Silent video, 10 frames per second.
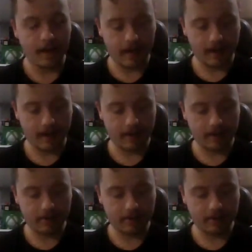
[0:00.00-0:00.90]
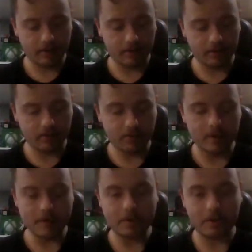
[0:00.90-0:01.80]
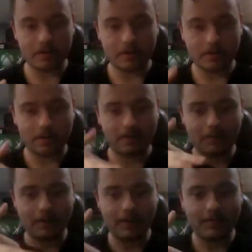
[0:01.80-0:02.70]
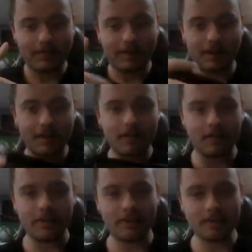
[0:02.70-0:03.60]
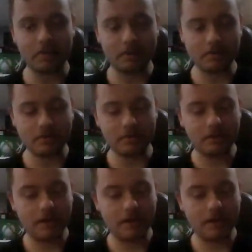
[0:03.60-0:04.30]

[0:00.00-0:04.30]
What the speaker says: and you set your little Switch right inside here, as I showed you,